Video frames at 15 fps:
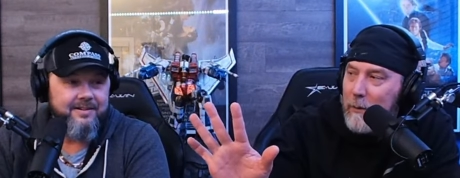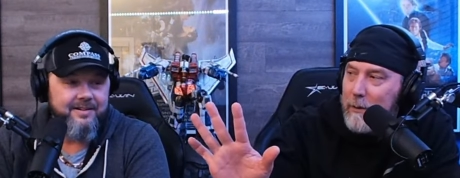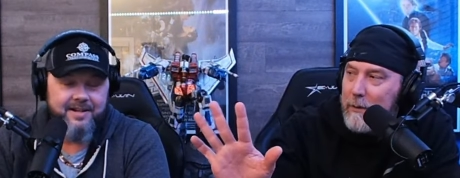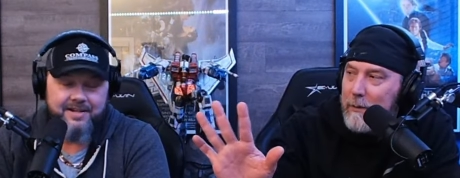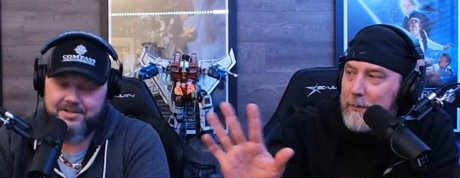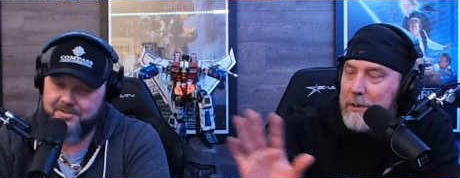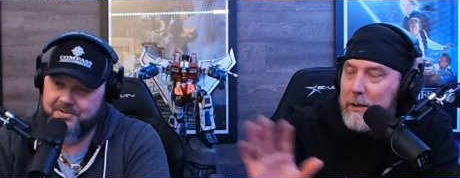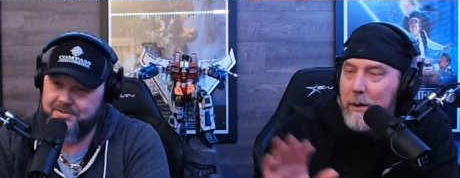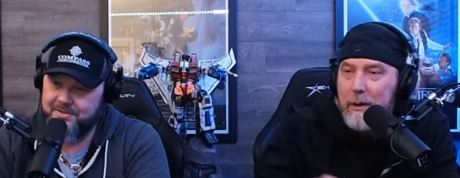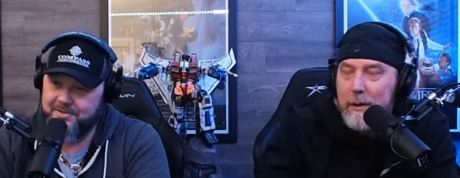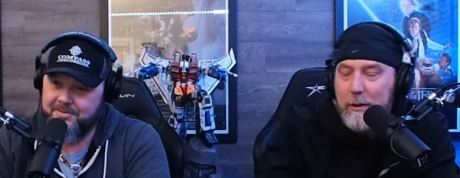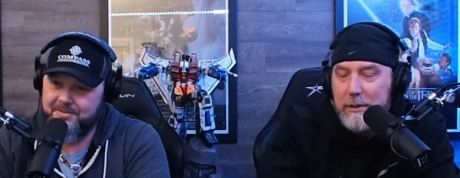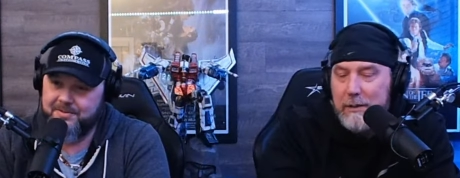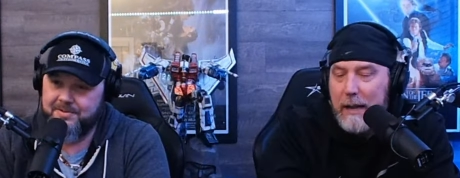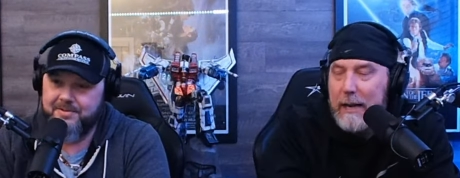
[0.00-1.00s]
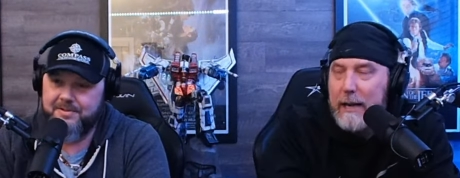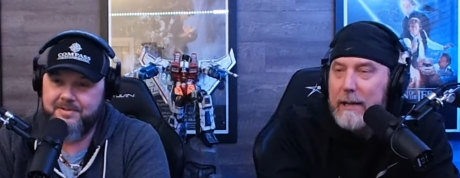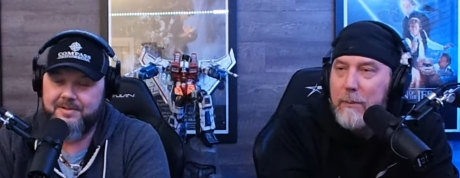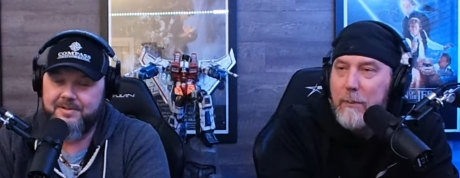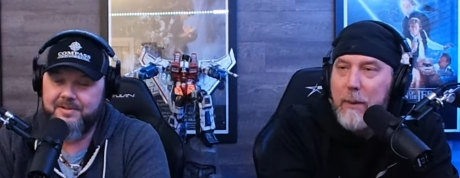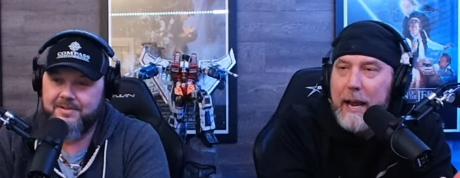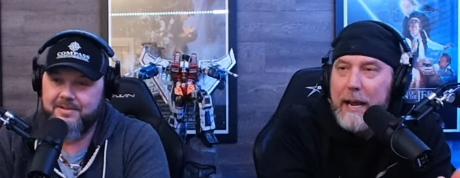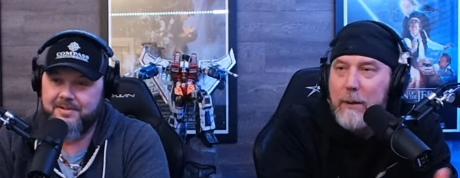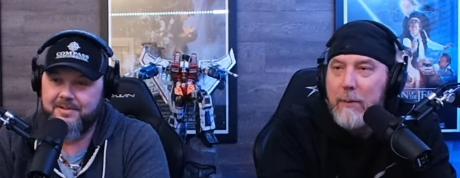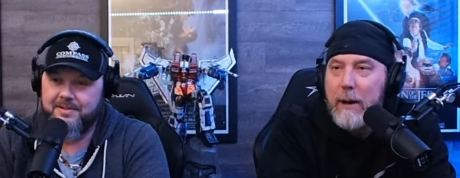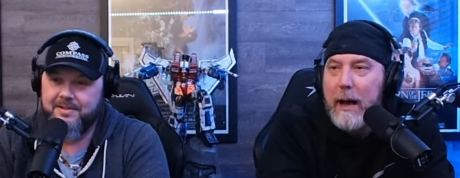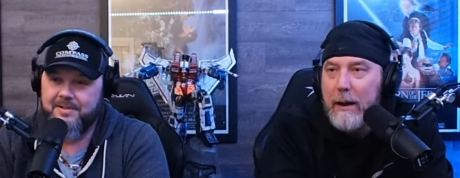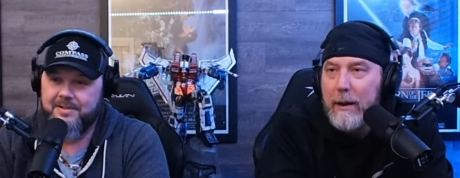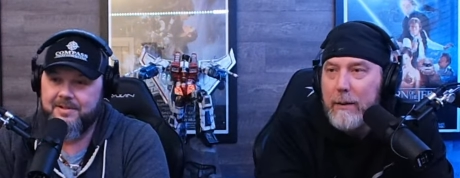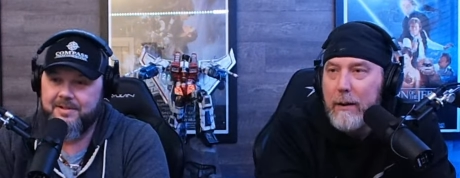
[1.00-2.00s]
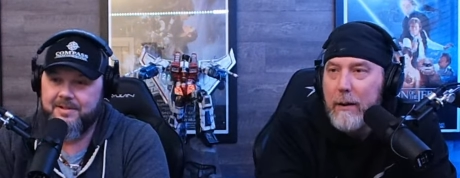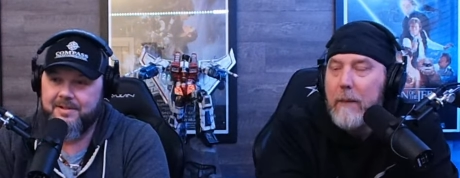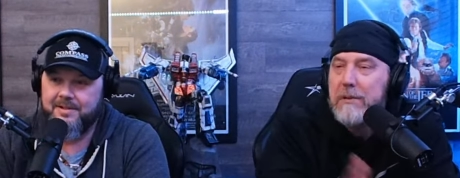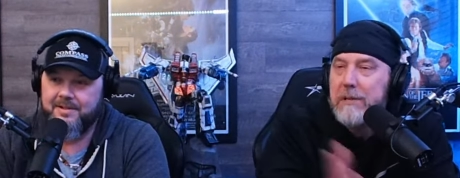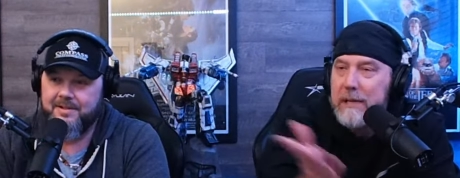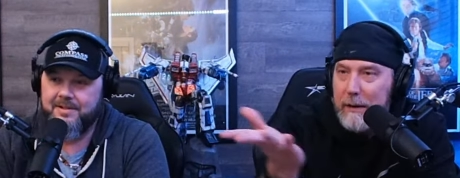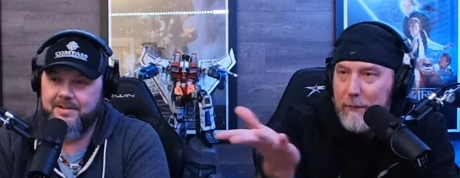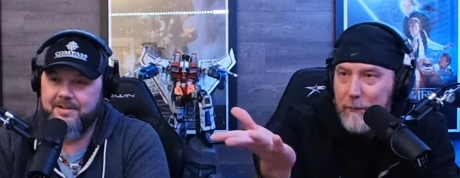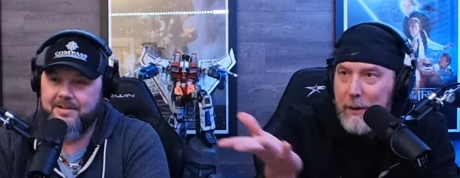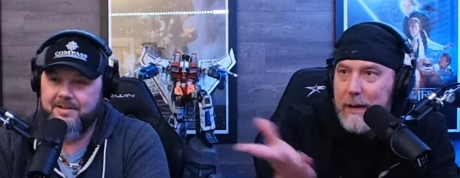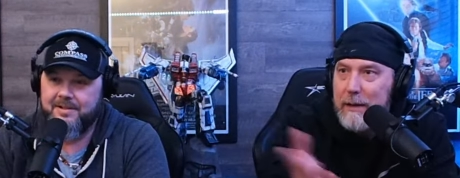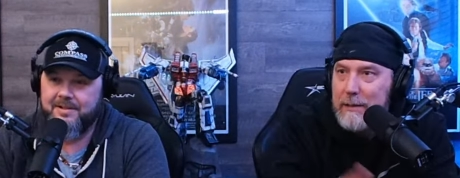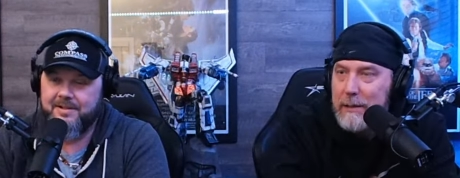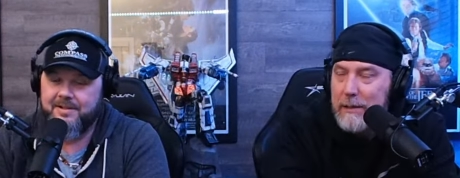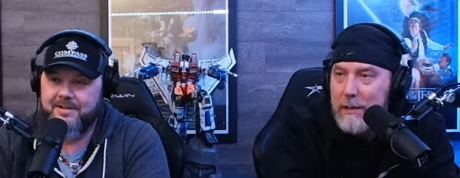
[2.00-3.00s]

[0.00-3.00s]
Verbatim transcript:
Speaker 1: That's true. So there's like a debate about it. Obviously, he finished the